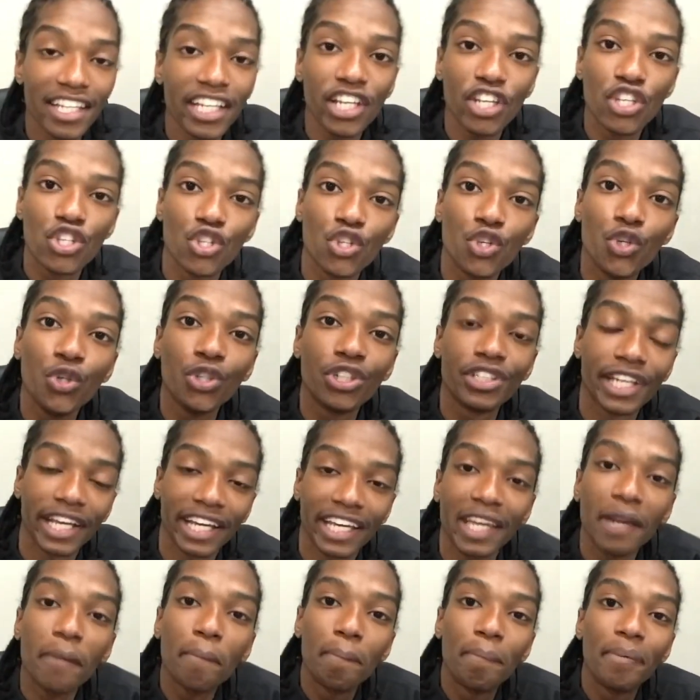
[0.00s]
is you
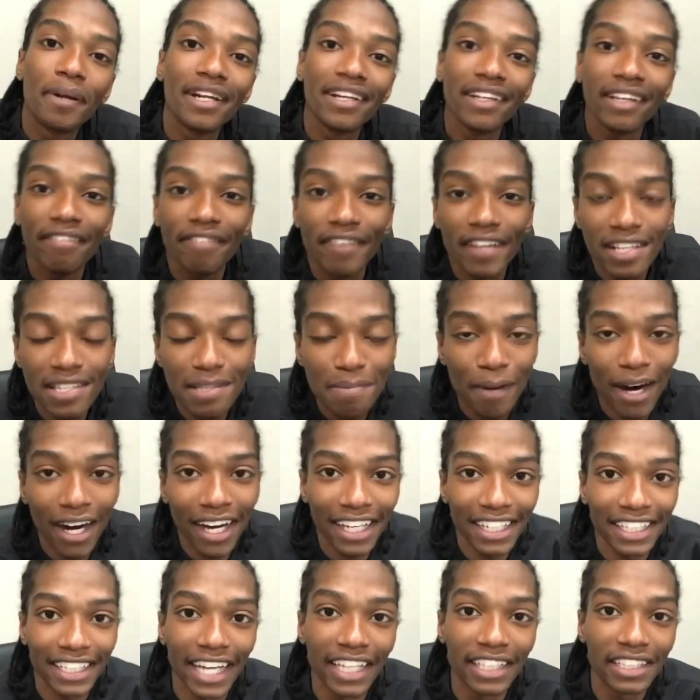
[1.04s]
checking previous
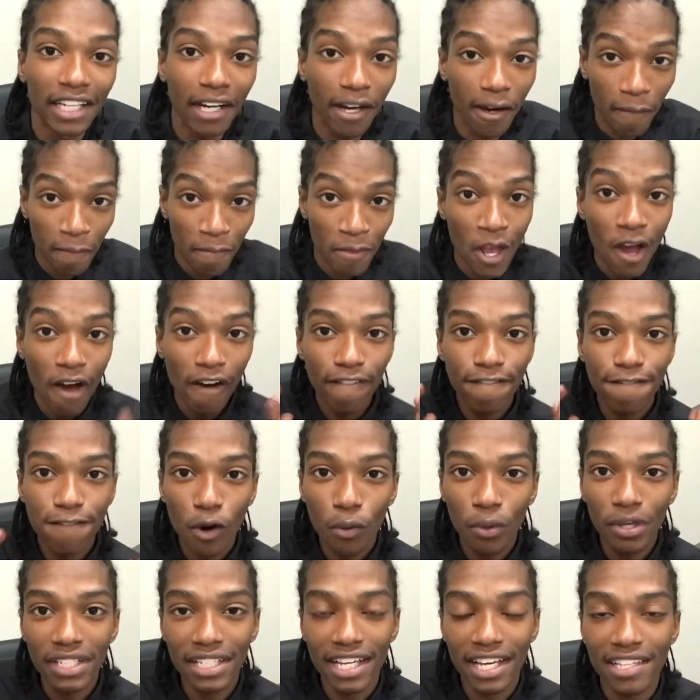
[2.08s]
market data.
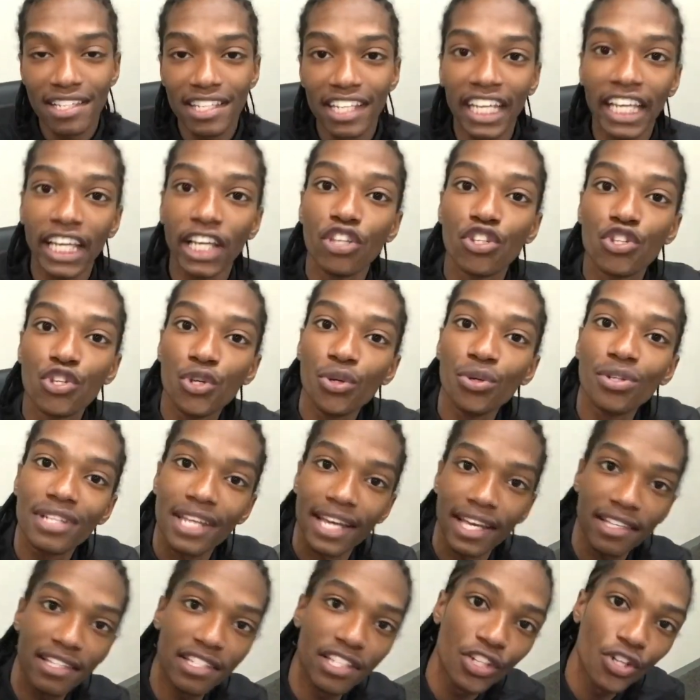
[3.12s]
Forward testing is you
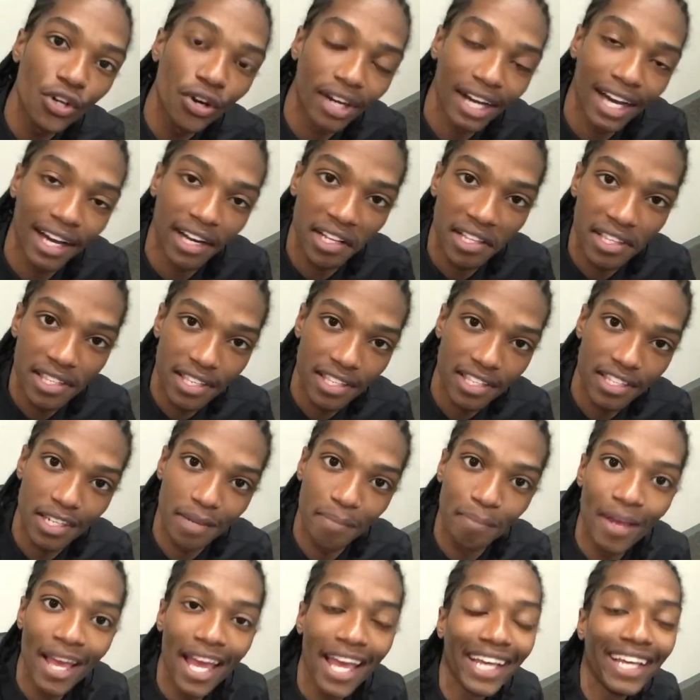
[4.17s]
testing your current
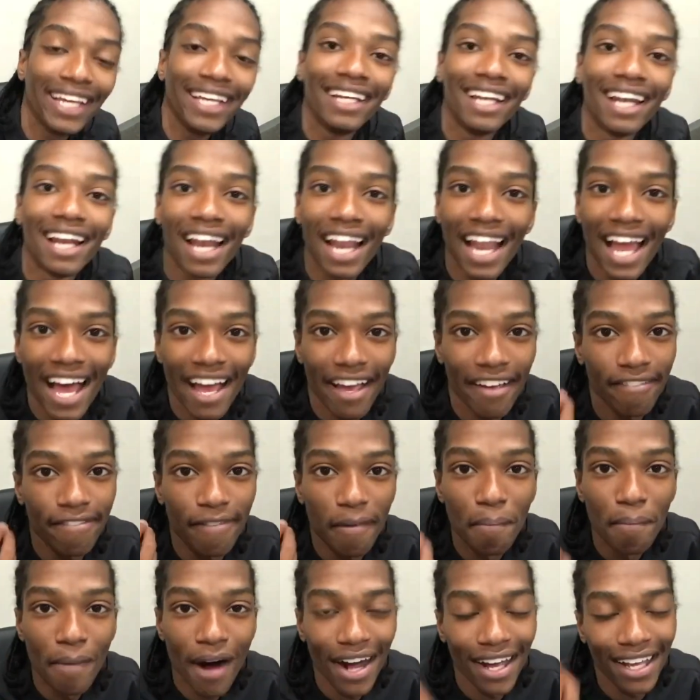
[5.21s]
system in live
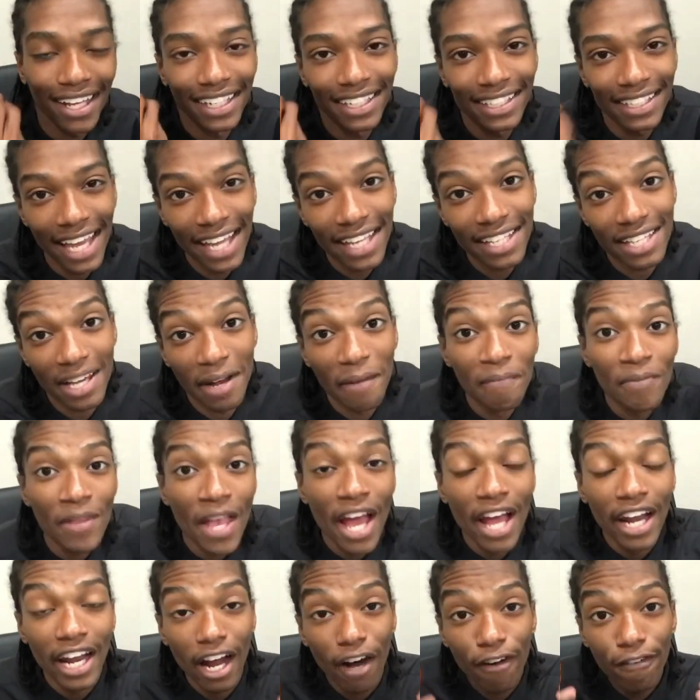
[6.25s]
market data.
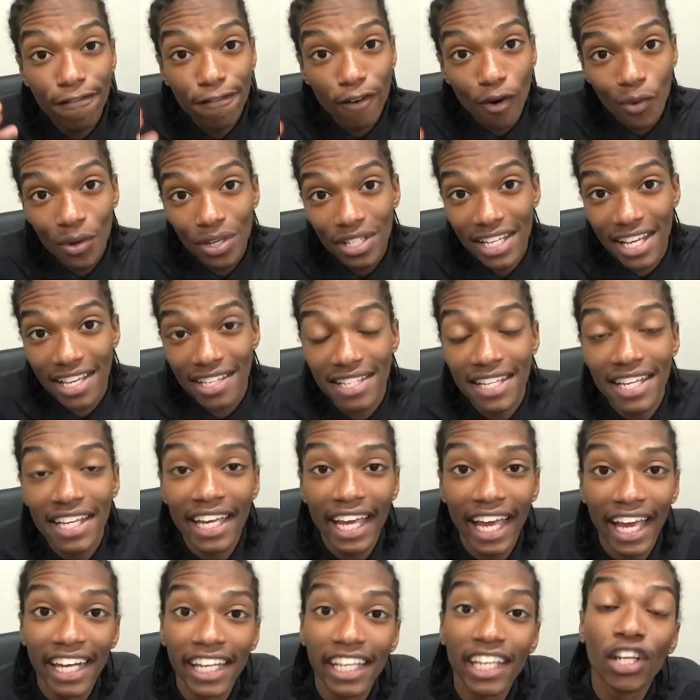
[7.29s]
Now, forward testing
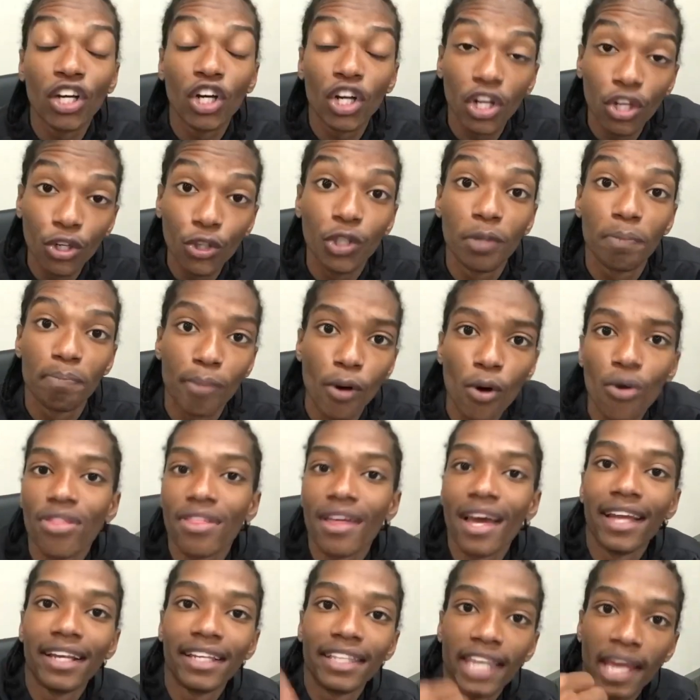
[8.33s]
can include both
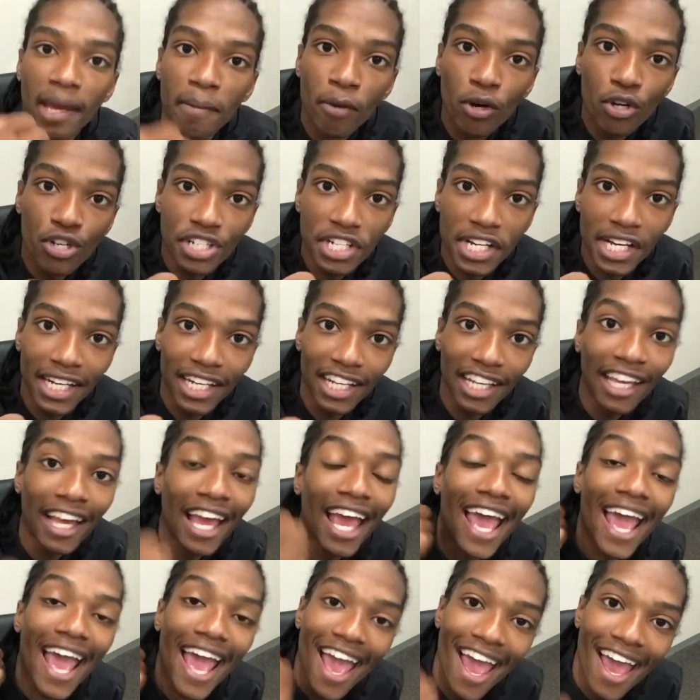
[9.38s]
demo trading
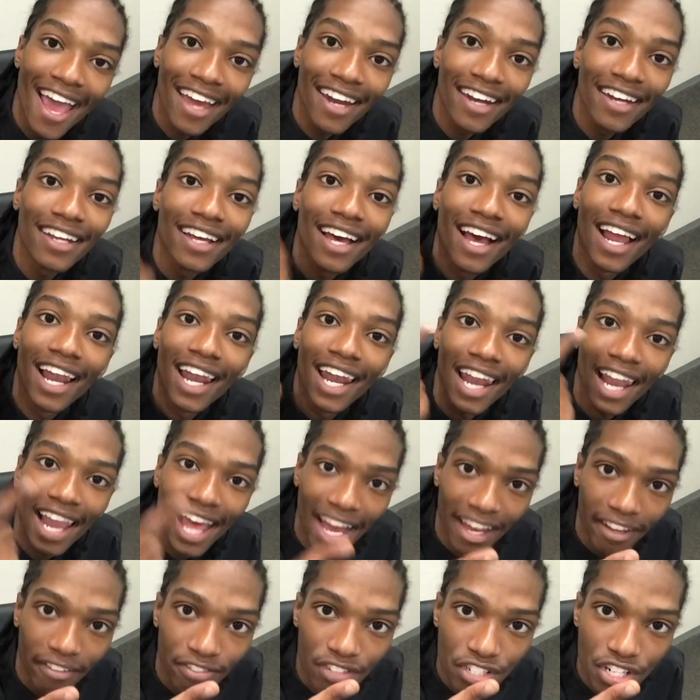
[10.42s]
and
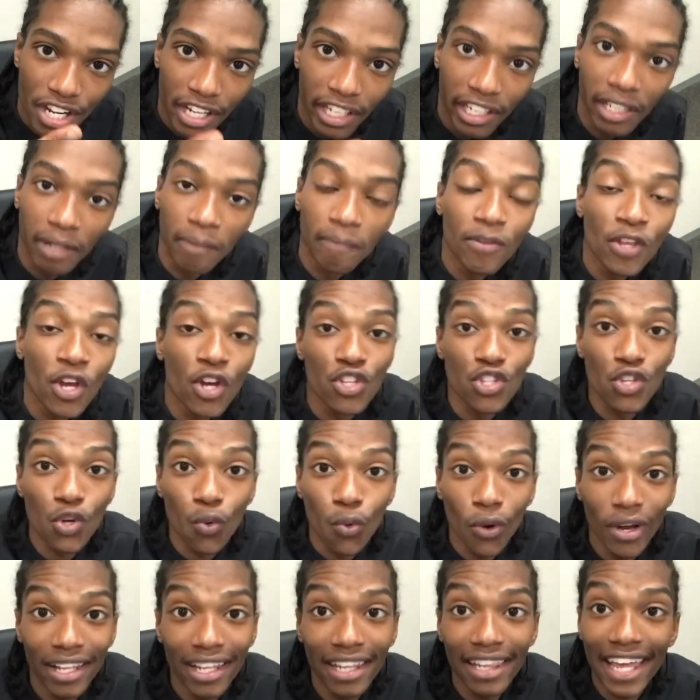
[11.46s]
live trading. So
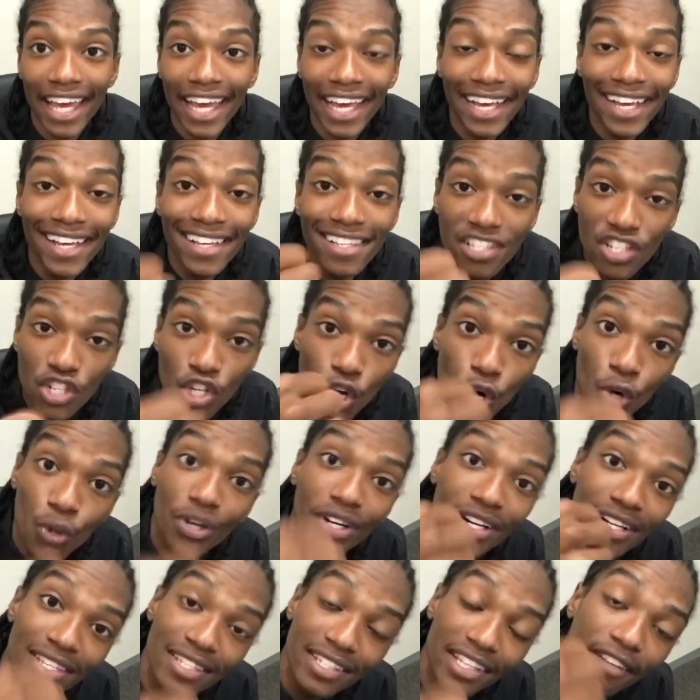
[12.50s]
whether there is no risk